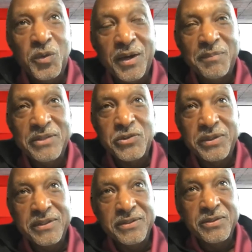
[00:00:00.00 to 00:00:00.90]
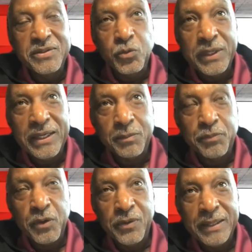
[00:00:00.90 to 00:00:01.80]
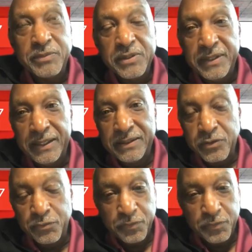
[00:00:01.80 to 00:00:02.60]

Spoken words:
I mentioned that we had a program today.